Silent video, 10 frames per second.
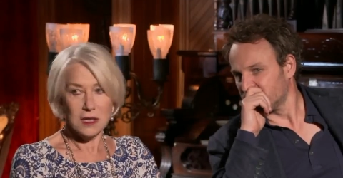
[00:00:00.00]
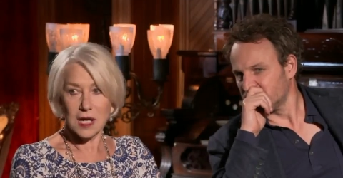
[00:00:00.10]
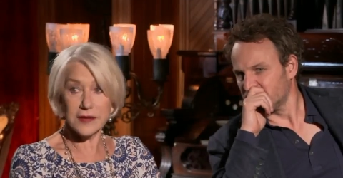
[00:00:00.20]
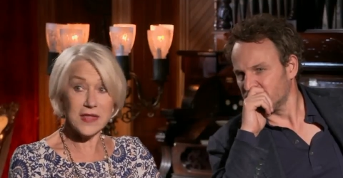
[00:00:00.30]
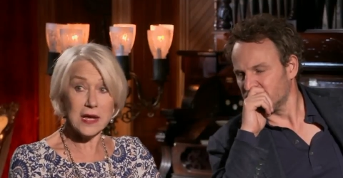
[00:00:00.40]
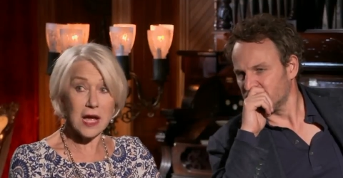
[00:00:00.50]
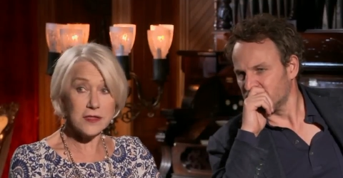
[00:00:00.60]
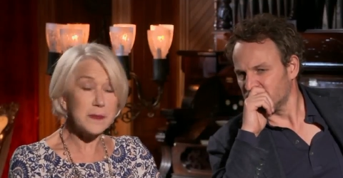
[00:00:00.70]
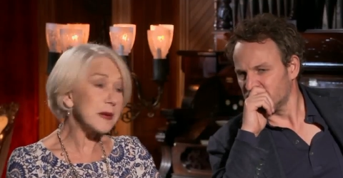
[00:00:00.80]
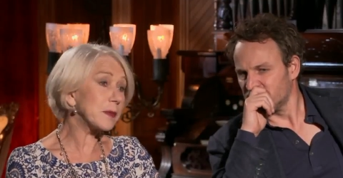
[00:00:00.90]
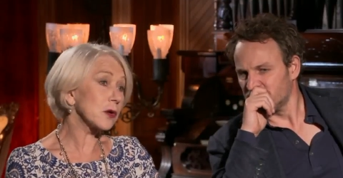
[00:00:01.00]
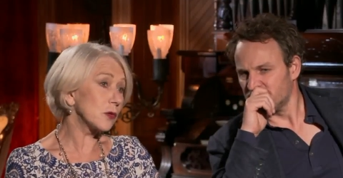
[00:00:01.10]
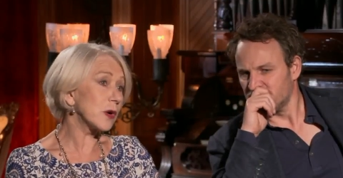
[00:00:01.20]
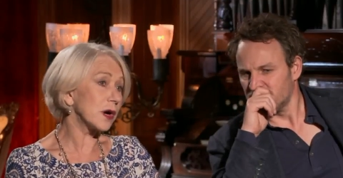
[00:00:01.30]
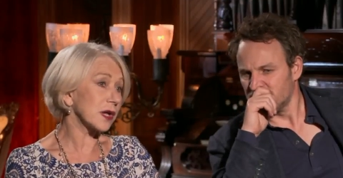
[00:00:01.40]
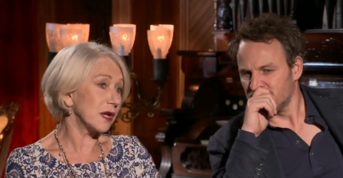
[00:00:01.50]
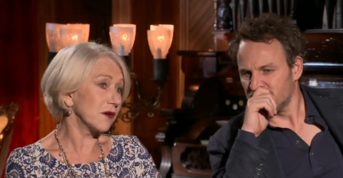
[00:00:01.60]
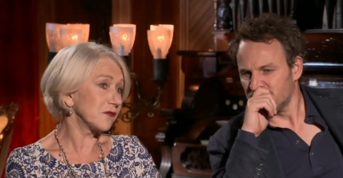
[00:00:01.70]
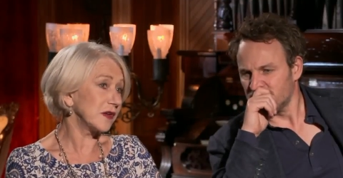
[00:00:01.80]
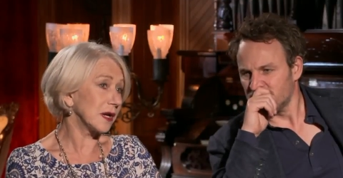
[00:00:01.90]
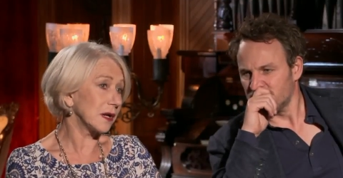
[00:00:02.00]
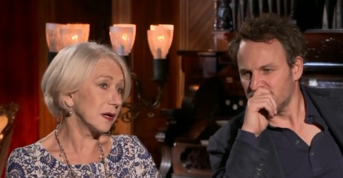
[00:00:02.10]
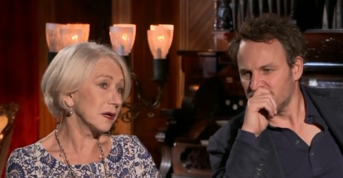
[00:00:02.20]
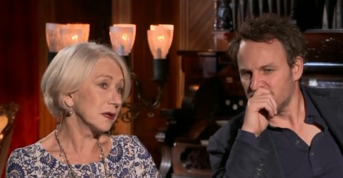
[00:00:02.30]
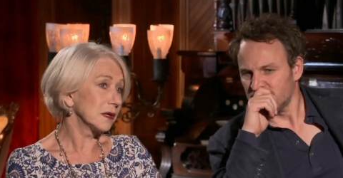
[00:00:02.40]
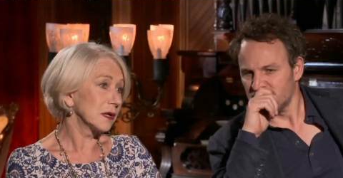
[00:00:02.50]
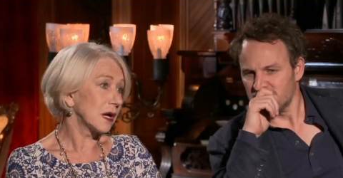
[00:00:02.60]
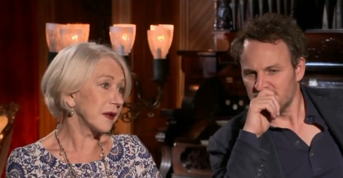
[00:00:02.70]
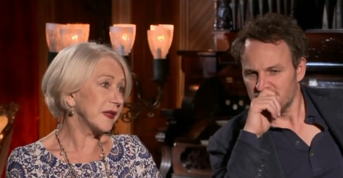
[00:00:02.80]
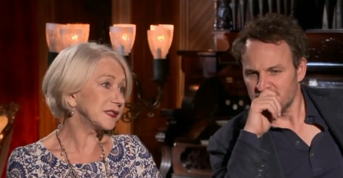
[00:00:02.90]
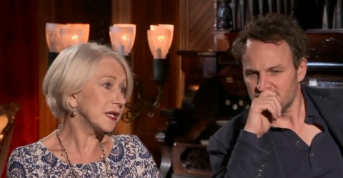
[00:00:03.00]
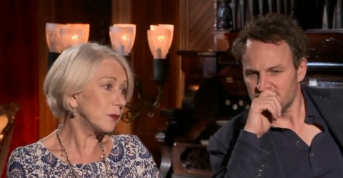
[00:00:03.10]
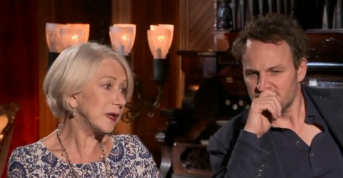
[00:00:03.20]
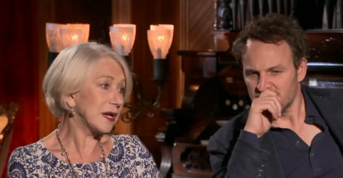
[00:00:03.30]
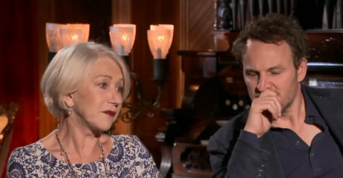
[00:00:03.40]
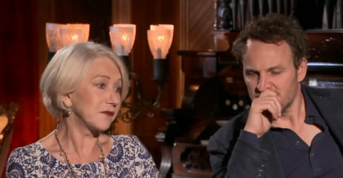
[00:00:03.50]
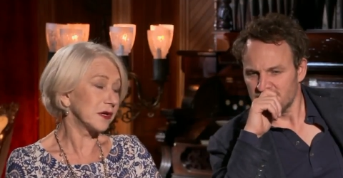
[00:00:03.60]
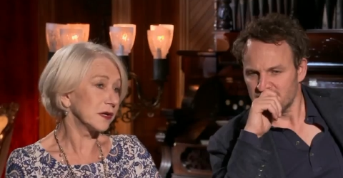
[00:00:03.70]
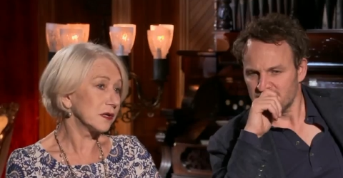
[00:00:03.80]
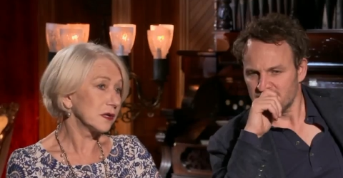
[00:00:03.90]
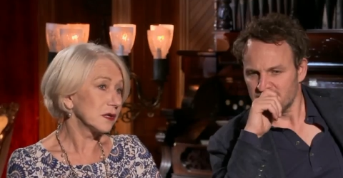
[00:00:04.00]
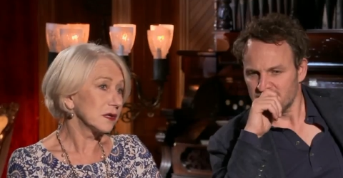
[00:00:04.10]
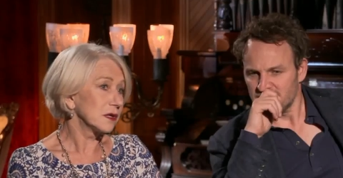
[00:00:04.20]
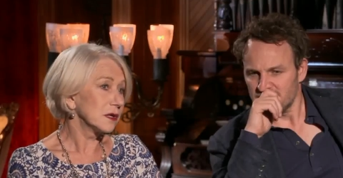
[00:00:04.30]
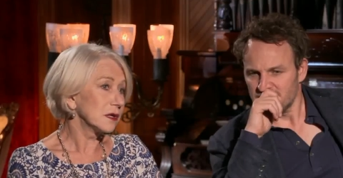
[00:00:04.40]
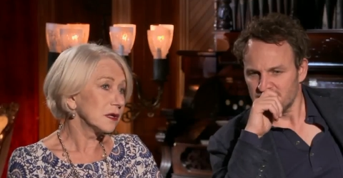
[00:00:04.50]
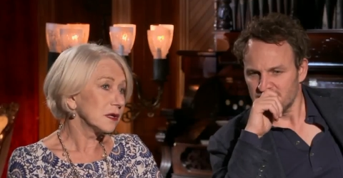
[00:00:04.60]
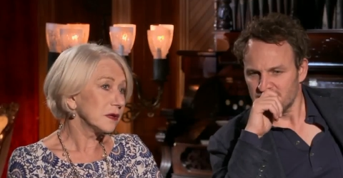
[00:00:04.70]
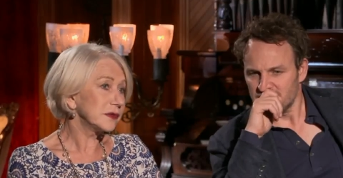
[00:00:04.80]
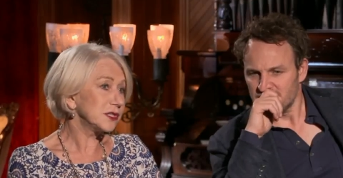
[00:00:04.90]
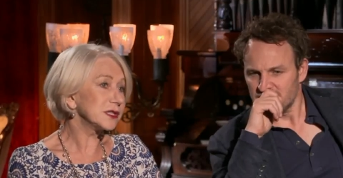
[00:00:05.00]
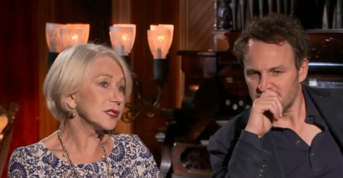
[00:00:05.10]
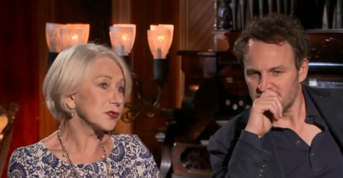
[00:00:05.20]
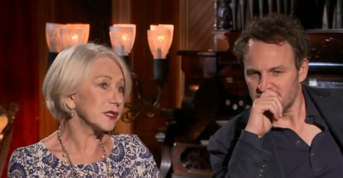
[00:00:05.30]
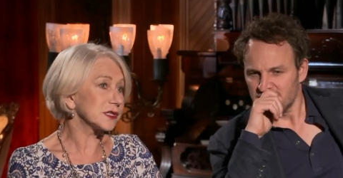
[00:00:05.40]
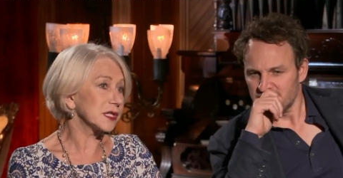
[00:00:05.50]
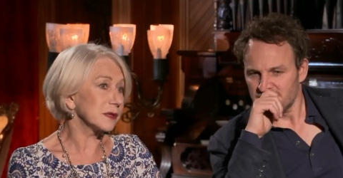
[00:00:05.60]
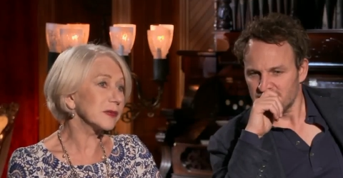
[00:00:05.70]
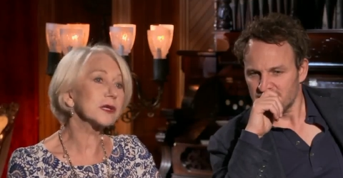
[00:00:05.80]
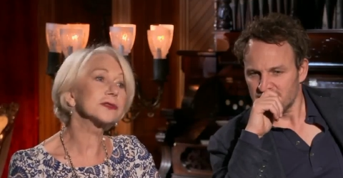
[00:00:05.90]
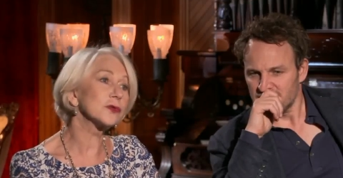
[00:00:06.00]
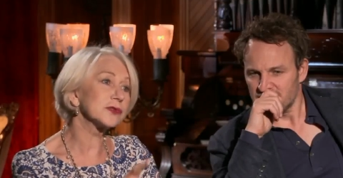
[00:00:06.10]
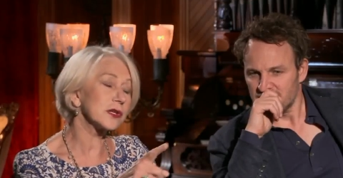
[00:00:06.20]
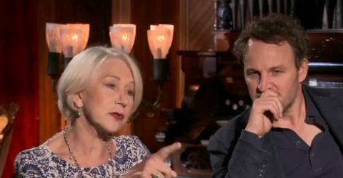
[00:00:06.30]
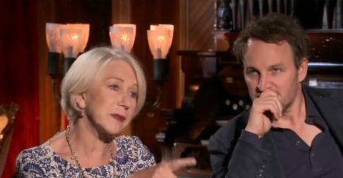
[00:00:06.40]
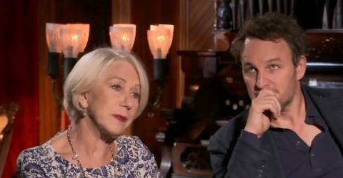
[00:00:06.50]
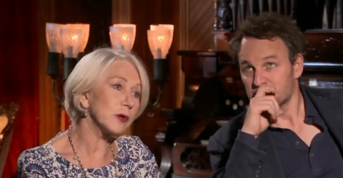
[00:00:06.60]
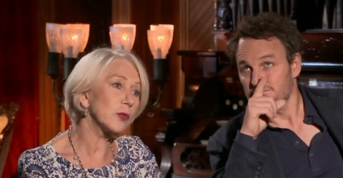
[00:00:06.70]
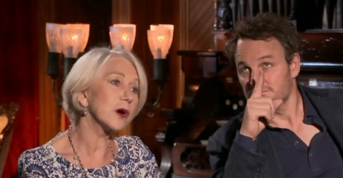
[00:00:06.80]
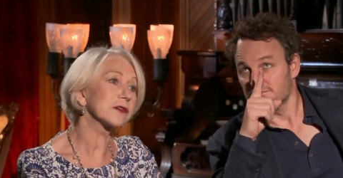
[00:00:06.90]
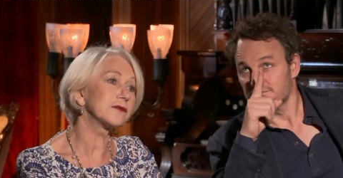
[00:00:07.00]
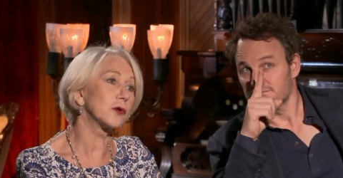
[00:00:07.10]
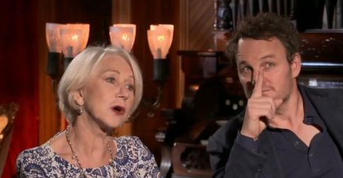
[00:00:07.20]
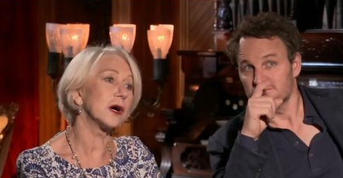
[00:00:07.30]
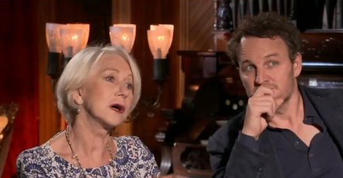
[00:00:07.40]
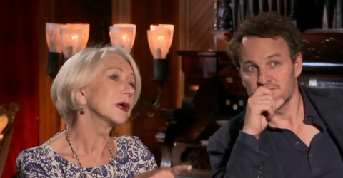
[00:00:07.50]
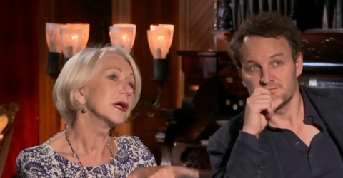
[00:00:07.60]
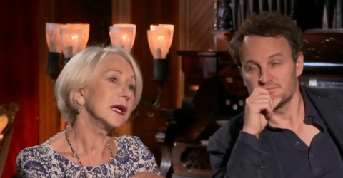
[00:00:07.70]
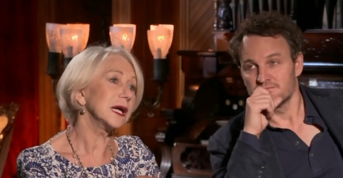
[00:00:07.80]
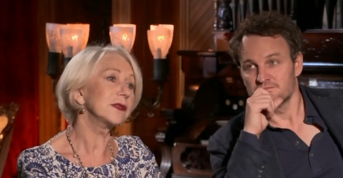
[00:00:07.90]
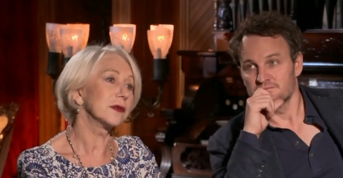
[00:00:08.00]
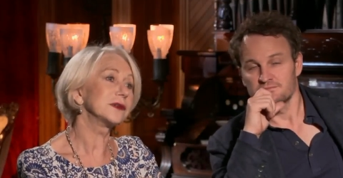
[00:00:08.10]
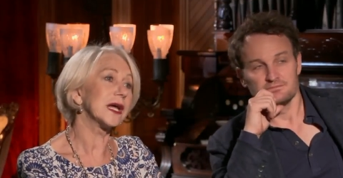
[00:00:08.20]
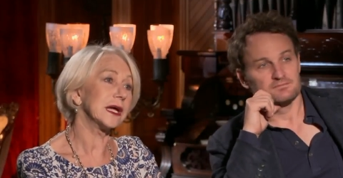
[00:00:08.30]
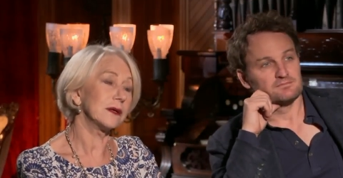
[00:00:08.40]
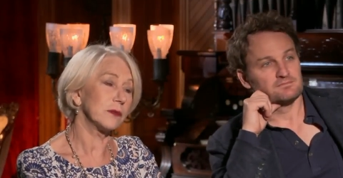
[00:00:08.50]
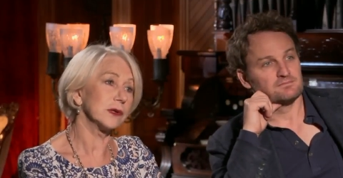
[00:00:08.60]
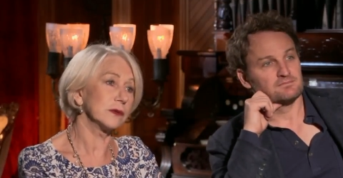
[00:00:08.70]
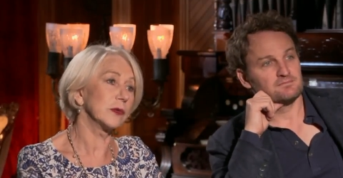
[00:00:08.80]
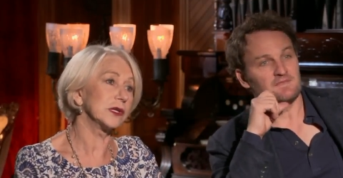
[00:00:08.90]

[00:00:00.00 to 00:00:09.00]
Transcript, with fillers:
Speaker 1: And, they, and the people who work here feel her. And they say, we love her, which is interesting because also the people who worked for her in the day when